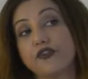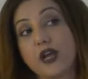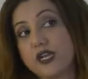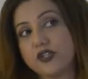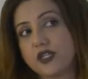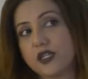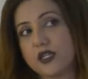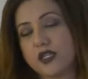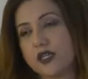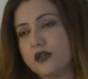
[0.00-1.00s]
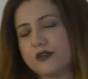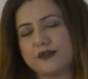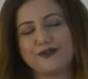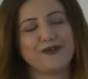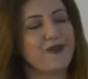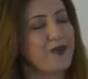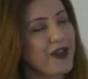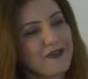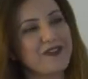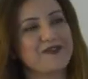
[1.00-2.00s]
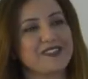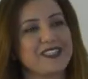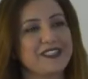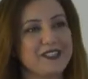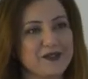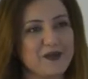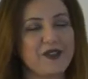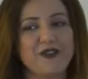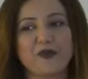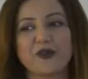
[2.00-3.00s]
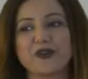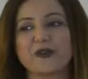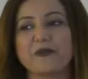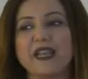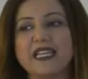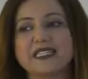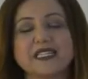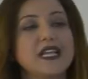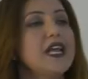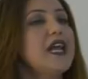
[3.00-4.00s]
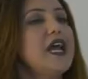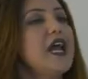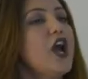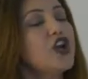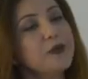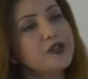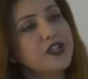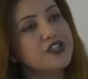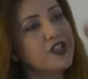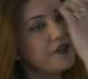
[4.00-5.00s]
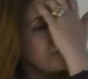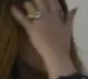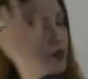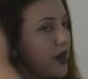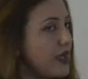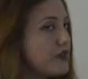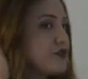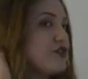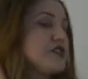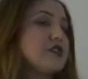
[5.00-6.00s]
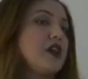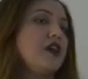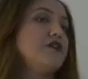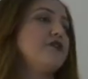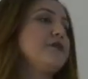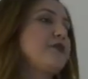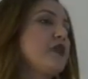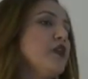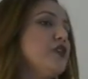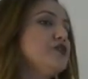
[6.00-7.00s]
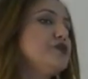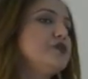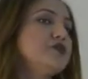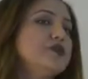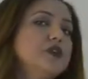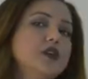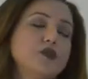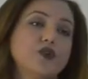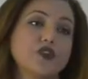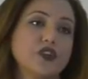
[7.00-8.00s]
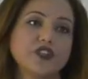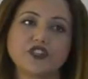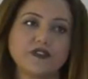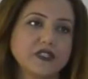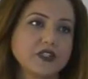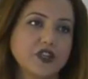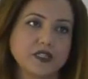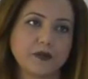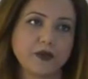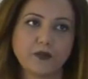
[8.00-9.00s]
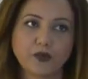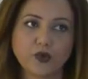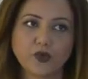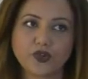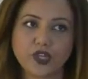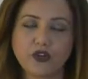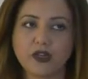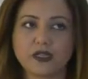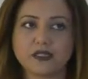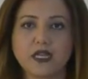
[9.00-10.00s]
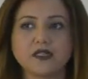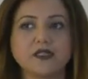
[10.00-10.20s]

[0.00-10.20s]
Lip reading: hygiene, for welfare facilities within the workplace. Accommodation if required for staff to work in shifts, such as the people who work in oil and gas